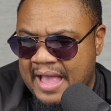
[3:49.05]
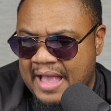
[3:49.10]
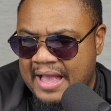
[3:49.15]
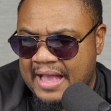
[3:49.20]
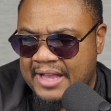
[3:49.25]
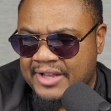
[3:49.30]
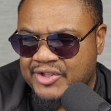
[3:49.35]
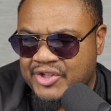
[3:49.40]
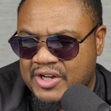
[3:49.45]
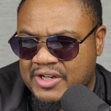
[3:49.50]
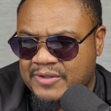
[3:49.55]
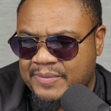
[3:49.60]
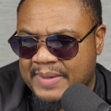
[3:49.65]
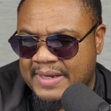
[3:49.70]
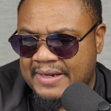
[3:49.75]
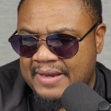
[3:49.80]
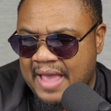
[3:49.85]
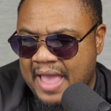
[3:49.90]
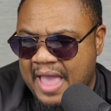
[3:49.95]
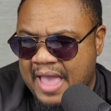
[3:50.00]
in
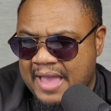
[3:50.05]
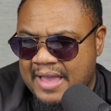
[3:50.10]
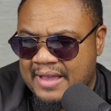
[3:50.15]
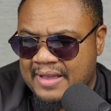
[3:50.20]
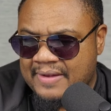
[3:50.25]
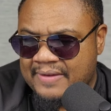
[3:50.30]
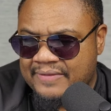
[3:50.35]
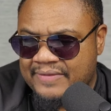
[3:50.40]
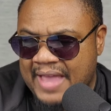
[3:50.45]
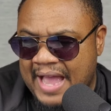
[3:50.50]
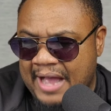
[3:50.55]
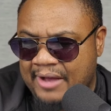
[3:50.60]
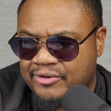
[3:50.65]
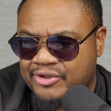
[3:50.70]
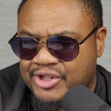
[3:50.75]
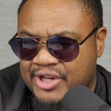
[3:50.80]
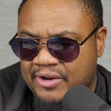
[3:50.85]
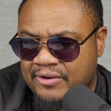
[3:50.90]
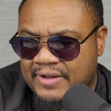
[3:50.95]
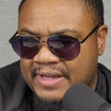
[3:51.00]
judgment thou
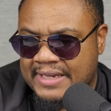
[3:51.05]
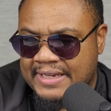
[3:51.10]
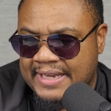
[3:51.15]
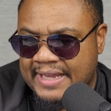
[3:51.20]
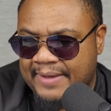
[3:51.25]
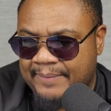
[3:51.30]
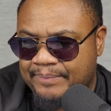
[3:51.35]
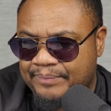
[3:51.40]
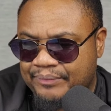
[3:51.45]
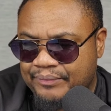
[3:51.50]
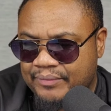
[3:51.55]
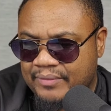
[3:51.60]
shalt condemn.